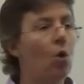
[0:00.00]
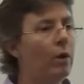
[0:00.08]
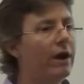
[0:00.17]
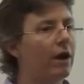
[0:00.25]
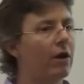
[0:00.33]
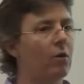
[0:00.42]

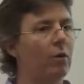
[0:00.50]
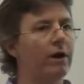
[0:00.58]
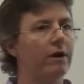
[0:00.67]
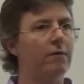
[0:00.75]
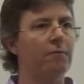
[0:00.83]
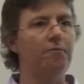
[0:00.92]

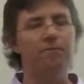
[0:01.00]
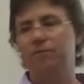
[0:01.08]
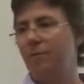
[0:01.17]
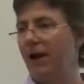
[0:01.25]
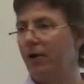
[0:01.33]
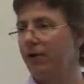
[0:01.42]
We are
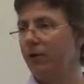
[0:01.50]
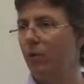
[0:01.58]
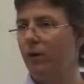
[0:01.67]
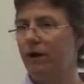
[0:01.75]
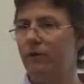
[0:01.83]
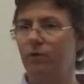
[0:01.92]
pairing
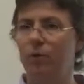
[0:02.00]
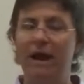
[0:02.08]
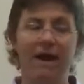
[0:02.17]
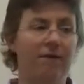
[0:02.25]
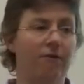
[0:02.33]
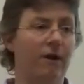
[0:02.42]
with, we
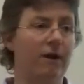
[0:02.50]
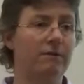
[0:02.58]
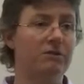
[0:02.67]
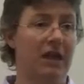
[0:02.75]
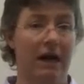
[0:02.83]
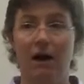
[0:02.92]

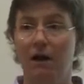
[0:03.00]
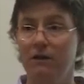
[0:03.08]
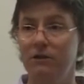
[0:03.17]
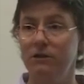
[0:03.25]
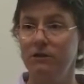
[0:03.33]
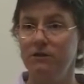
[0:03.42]
have tech
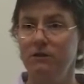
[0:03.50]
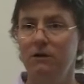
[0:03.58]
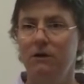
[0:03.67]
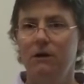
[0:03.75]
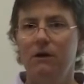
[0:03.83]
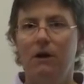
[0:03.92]
colleges
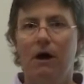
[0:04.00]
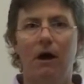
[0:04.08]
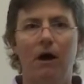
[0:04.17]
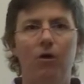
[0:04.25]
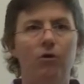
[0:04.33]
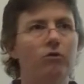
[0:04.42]

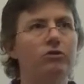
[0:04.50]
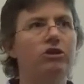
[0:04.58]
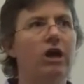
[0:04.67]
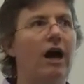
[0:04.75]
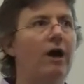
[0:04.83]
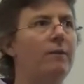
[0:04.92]
whose
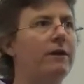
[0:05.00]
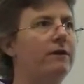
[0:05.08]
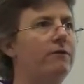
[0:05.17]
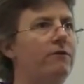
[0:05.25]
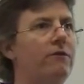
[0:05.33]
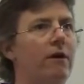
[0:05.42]
job
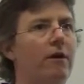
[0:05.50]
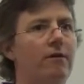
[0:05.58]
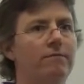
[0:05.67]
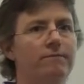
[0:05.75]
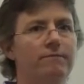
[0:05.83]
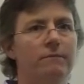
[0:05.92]
is,
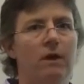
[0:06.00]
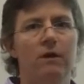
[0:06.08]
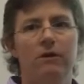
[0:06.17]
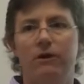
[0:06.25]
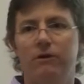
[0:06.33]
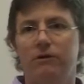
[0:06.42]

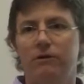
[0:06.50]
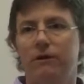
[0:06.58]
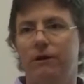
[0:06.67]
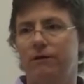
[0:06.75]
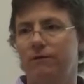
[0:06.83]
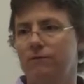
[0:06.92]

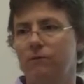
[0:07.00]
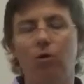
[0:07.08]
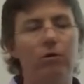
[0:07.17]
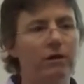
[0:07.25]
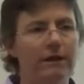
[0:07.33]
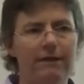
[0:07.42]
they're
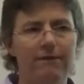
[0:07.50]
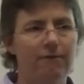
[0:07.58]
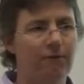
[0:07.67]
locally